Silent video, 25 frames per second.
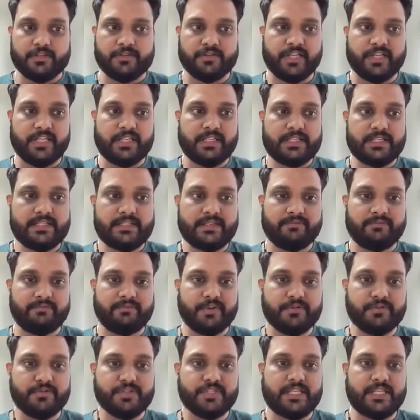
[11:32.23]
So in this, if
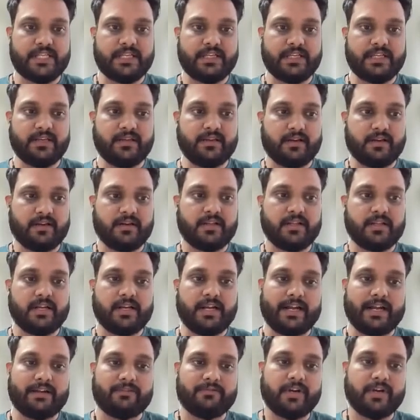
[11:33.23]
you see the
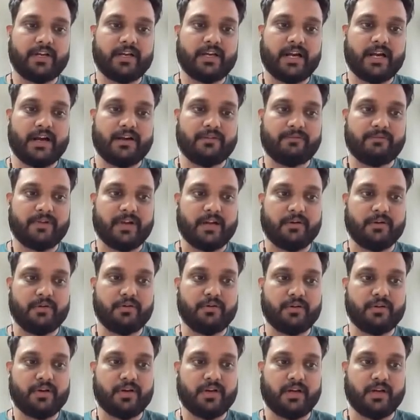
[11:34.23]
network graph
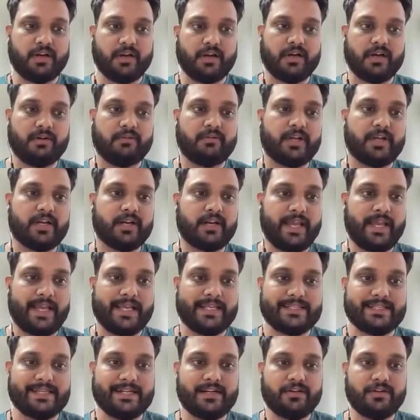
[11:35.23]
now, our
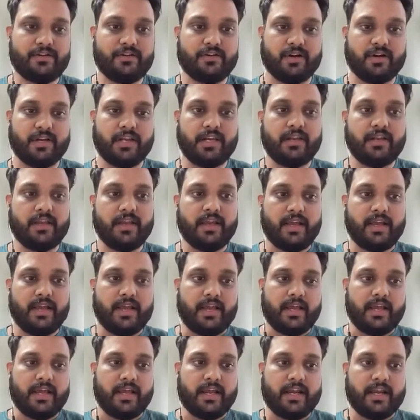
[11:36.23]
asset call
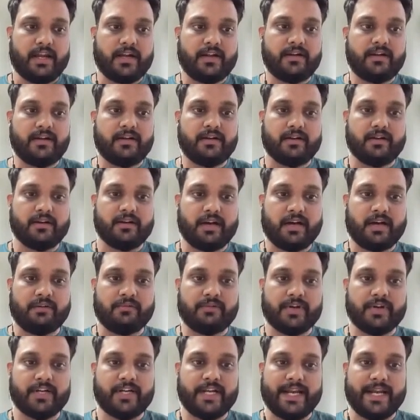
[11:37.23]
and
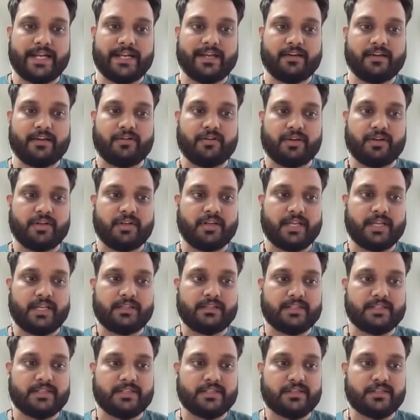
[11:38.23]
our data call, like
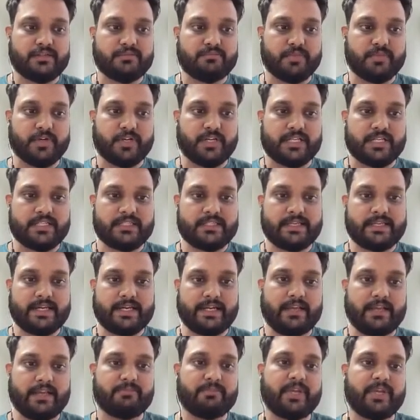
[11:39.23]
this products
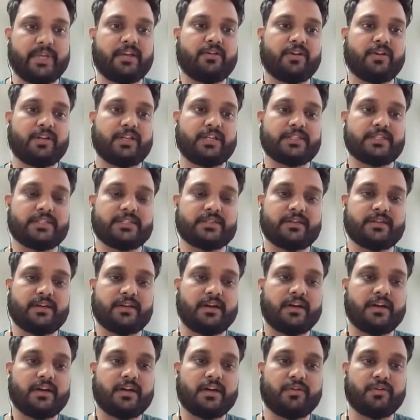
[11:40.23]
get API call, it's
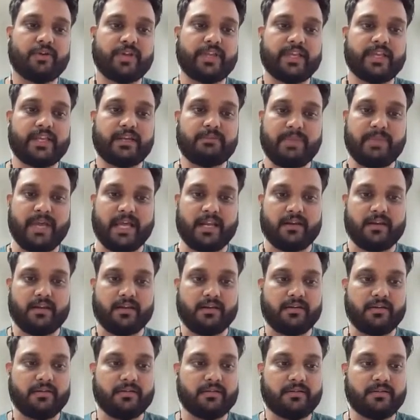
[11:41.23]
going in
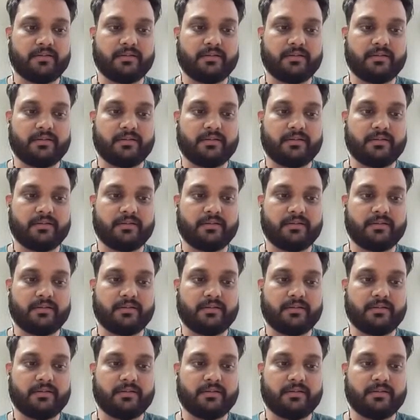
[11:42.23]
parallel.